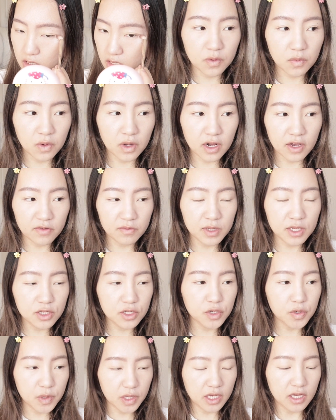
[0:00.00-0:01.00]
What I've been
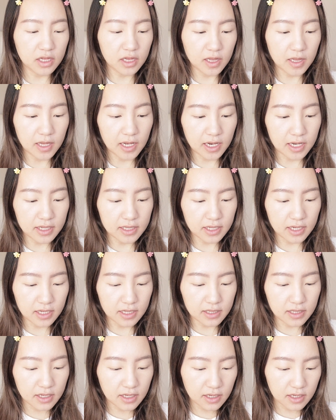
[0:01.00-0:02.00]
doing a lot
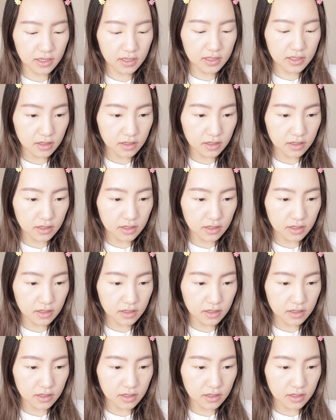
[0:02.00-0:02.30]
lately